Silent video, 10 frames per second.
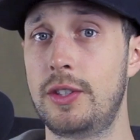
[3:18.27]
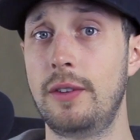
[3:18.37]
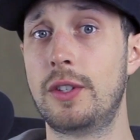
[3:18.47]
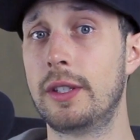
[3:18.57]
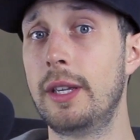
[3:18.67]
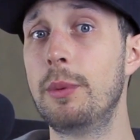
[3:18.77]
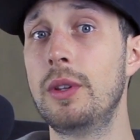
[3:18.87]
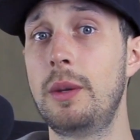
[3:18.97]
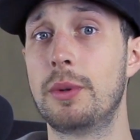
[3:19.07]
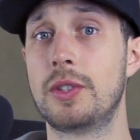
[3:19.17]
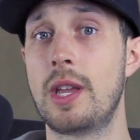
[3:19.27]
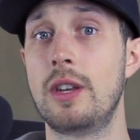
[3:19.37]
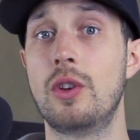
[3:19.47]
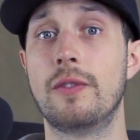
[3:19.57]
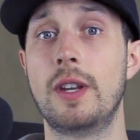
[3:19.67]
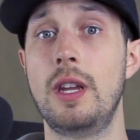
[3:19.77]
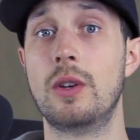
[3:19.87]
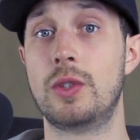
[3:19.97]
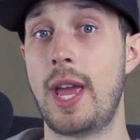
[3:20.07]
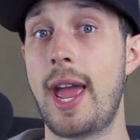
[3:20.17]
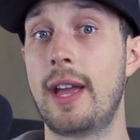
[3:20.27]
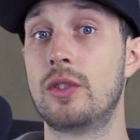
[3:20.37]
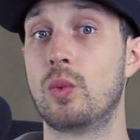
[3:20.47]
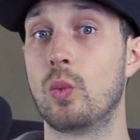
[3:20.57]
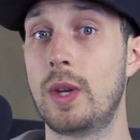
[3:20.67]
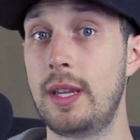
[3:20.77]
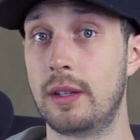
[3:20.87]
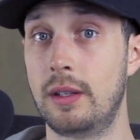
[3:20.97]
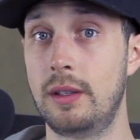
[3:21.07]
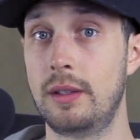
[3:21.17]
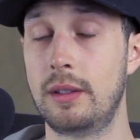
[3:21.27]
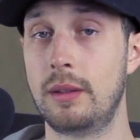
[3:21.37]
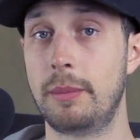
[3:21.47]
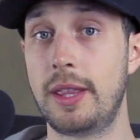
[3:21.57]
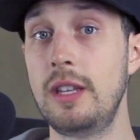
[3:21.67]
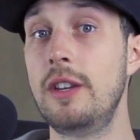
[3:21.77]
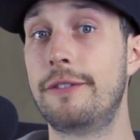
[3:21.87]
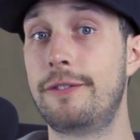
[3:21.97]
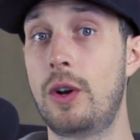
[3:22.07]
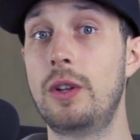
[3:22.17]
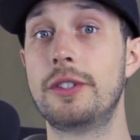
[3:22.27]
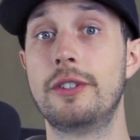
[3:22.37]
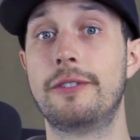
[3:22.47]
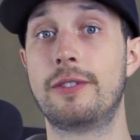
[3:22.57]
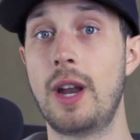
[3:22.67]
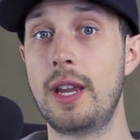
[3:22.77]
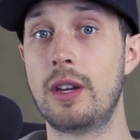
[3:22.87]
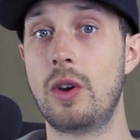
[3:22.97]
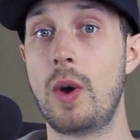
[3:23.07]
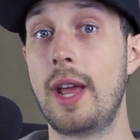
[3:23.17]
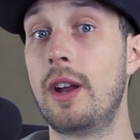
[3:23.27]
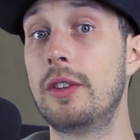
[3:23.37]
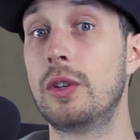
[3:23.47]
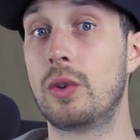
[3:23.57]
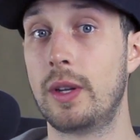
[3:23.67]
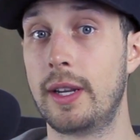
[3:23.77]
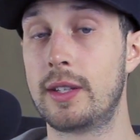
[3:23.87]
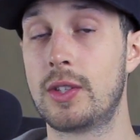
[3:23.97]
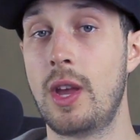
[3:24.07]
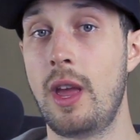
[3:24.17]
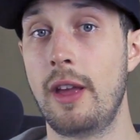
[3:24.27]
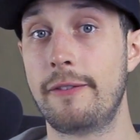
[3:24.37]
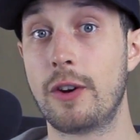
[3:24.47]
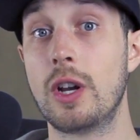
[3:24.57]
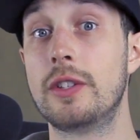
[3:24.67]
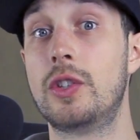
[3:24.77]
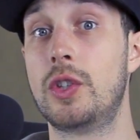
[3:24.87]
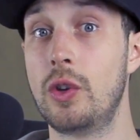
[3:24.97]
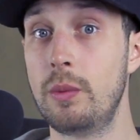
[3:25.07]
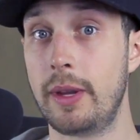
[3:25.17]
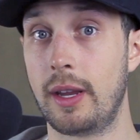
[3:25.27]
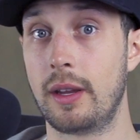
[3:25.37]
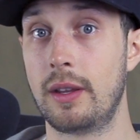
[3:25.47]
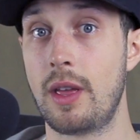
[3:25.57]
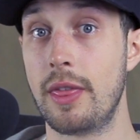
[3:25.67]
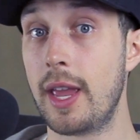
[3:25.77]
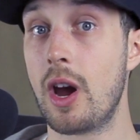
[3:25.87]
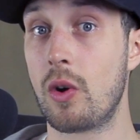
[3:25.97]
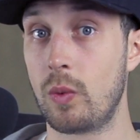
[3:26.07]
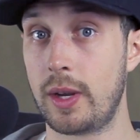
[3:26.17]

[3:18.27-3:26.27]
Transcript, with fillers: So you've deliberately presented your videos as real, but then you fault DeFranco and other critics for assuming they are